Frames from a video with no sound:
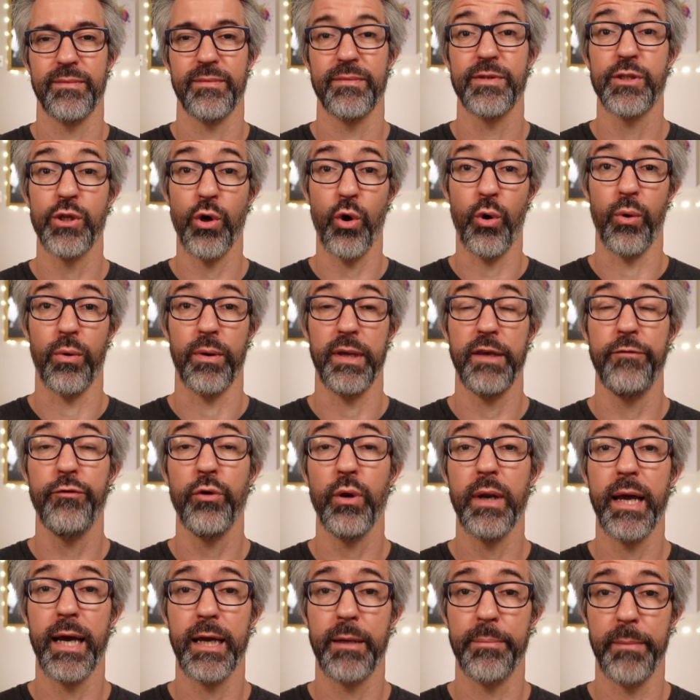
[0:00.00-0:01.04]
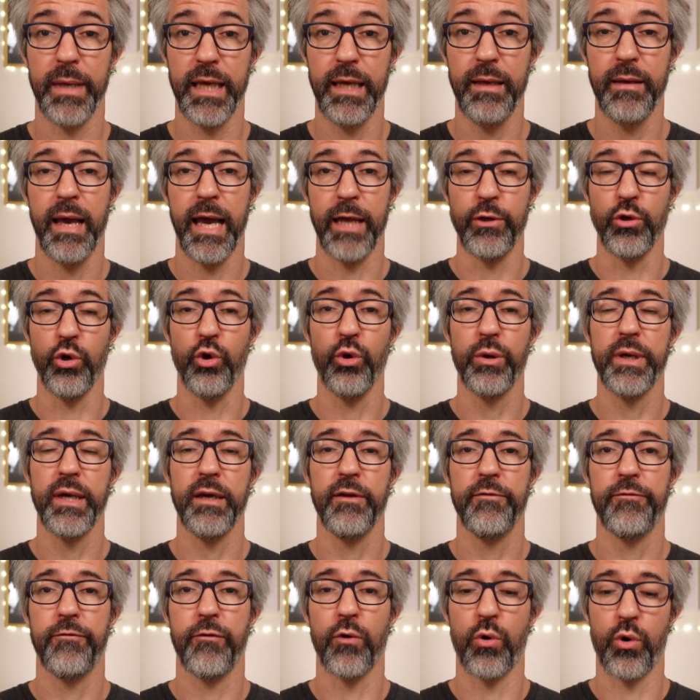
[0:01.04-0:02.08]
So if you're like me and you're looking
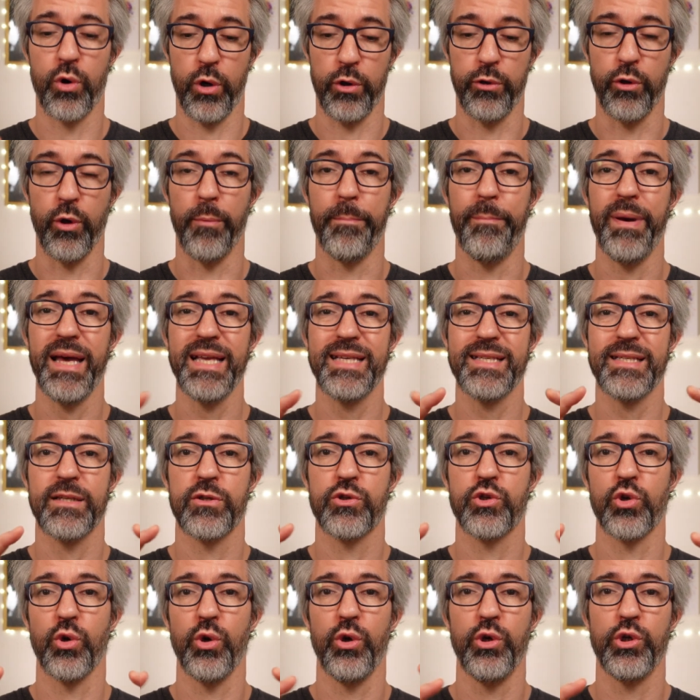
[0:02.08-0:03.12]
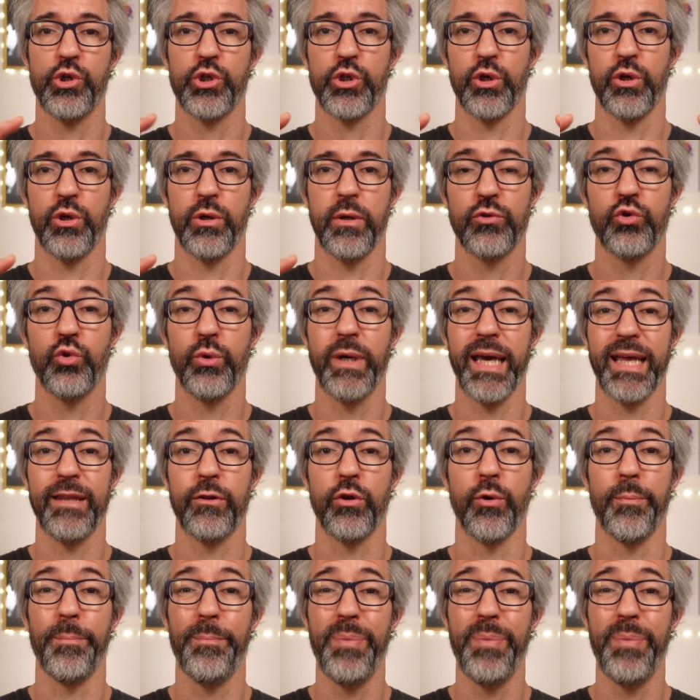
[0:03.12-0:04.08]
for the best solution to get the